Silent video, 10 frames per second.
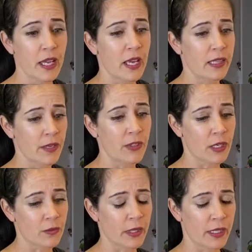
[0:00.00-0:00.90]
They've done a
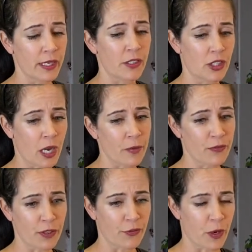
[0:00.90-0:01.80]
really nice job of
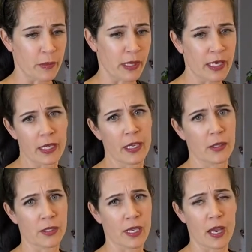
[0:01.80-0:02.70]
reformulating. It
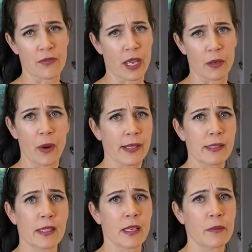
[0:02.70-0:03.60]
used to have egg
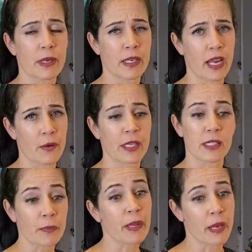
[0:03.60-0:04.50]
whites in it, but now it is
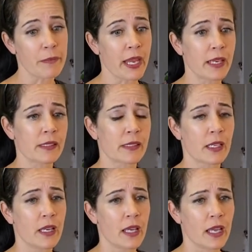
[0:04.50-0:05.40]
plant-based,
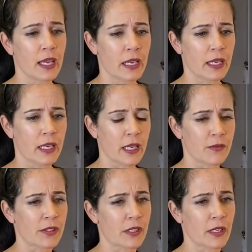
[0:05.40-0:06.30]
and it
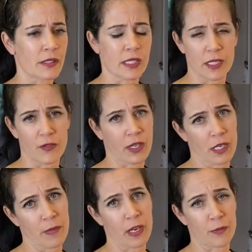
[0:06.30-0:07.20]
gives a significant
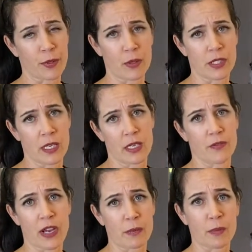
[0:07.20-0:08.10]
amount of protein and
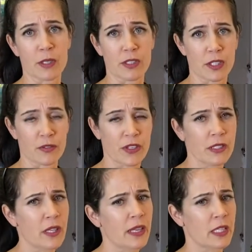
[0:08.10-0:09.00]
fiber per serving.
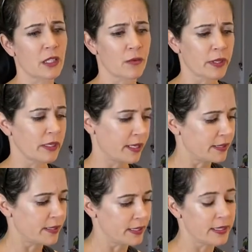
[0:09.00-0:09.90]
So that's a really nice
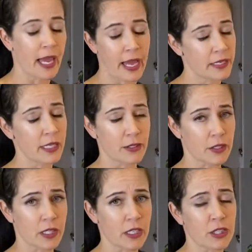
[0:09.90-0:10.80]
thing to add to your
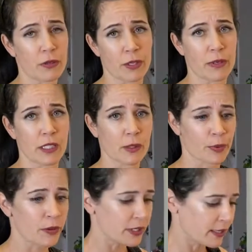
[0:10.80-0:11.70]
dish to increase the
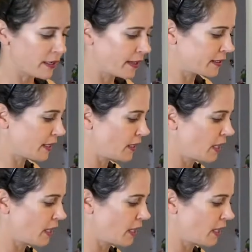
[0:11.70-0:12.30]
protein content.